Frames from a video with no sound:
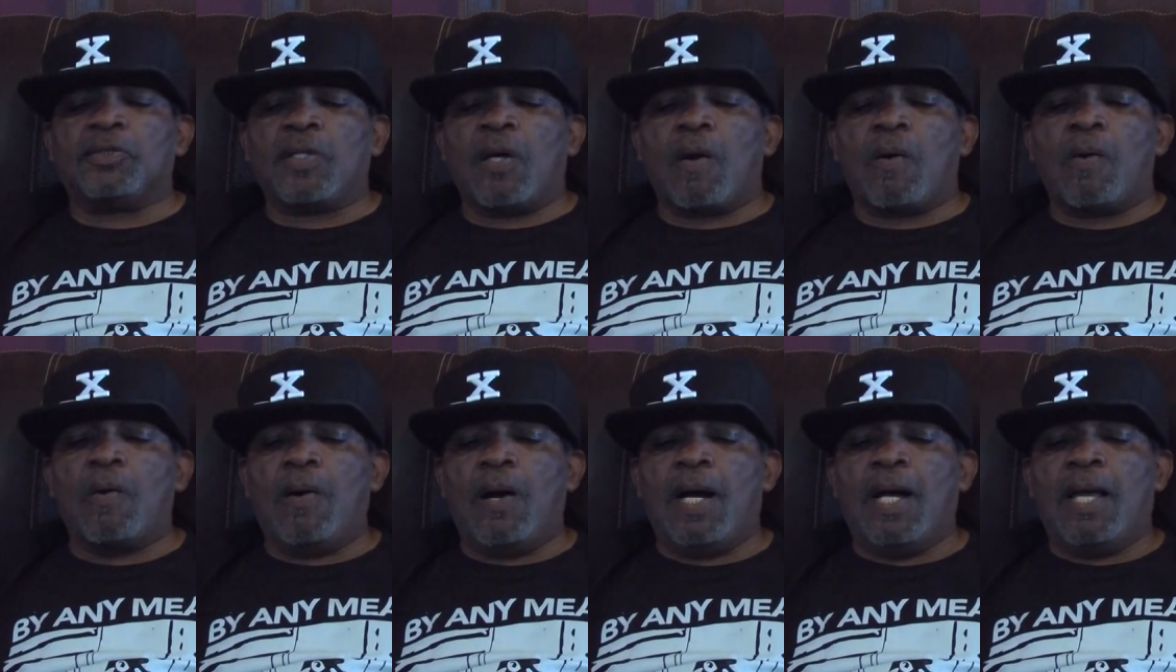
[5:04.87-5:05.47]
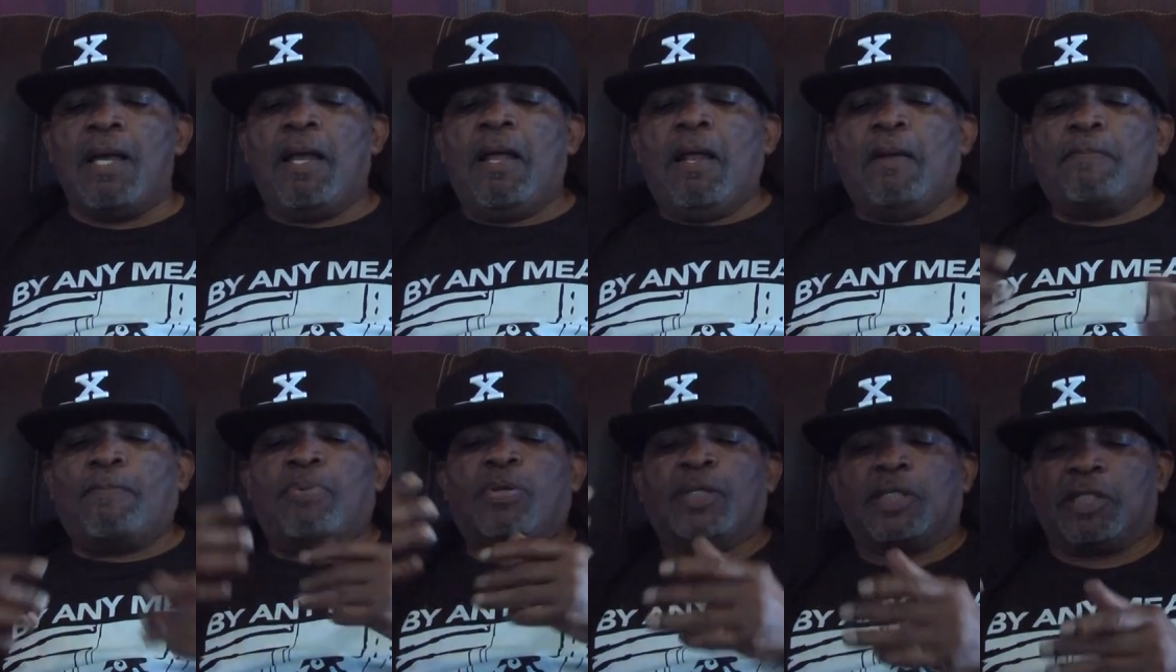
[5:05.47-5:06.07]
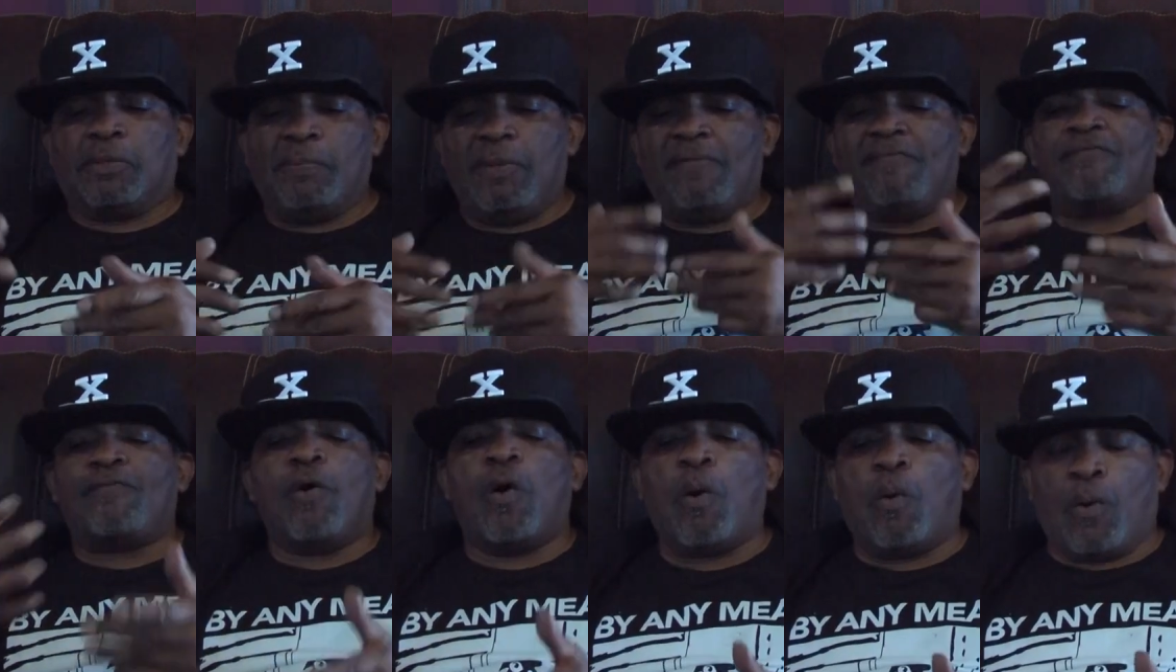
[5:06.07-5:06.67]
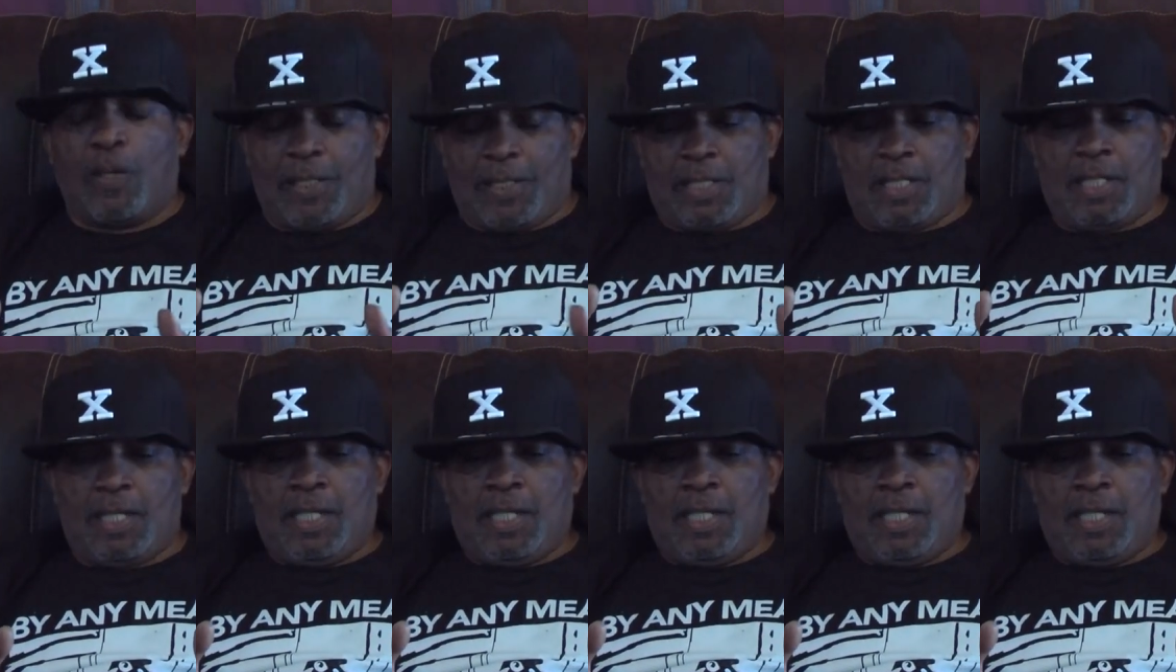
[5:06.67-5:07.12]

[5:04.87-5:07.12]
you know, pushed me forward.